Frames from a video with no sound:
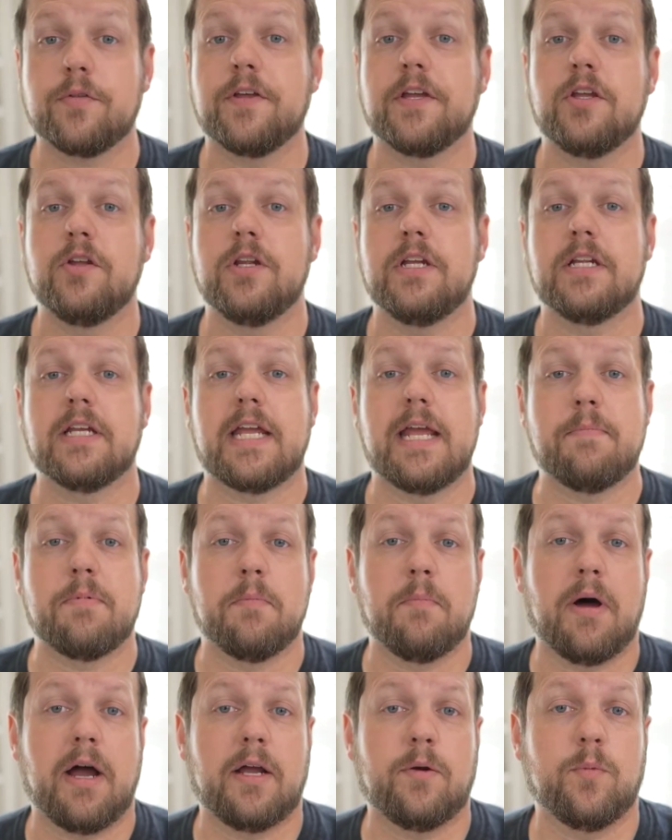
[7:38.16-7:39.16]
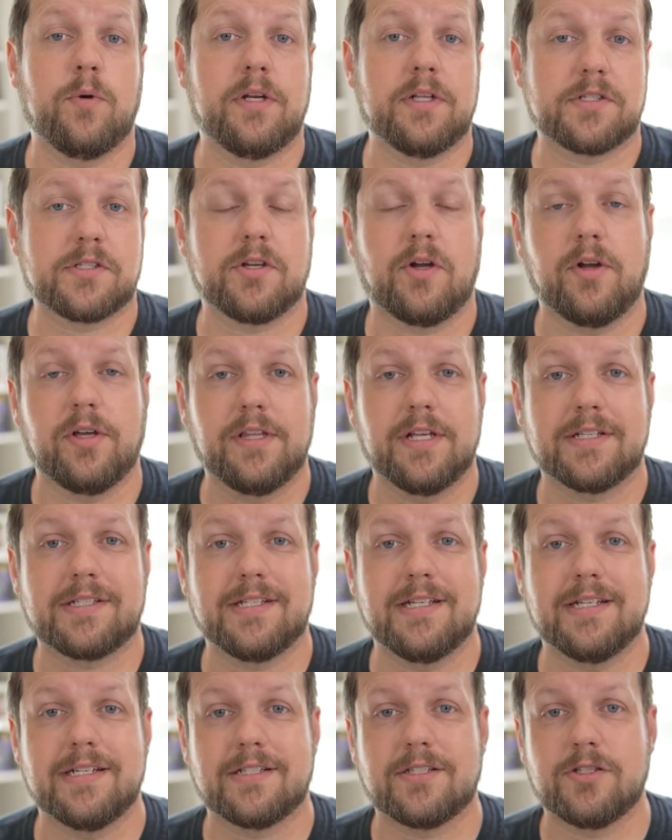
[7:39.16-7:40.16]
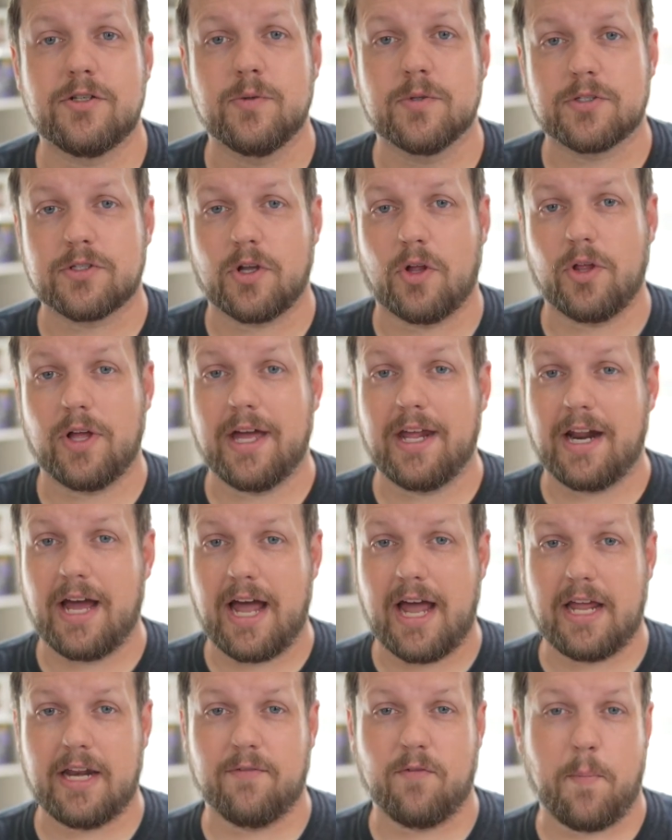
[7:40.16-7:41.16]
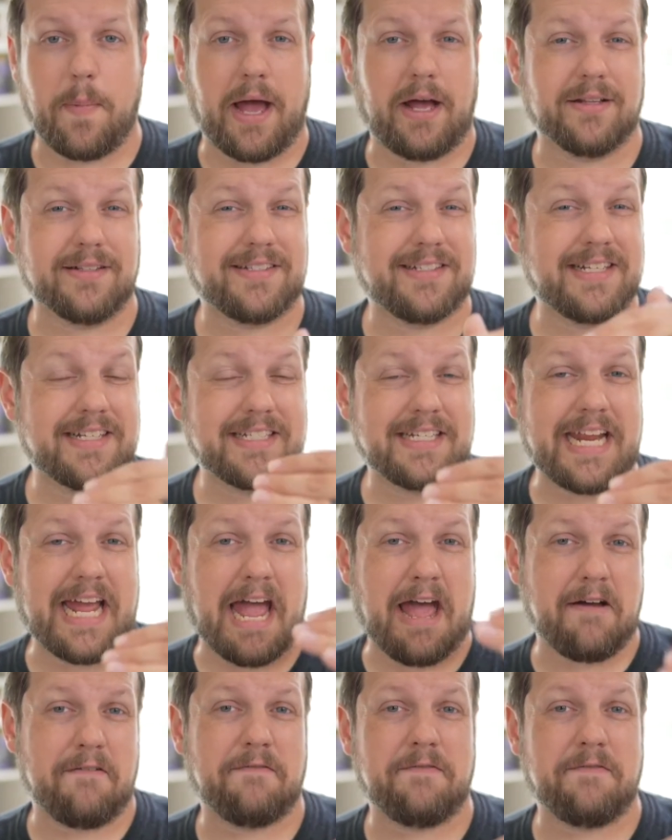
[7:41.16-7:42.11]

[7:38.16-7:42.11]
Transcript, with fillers: thing you need to keep in mind when installing this is to install it at a height of about 6.5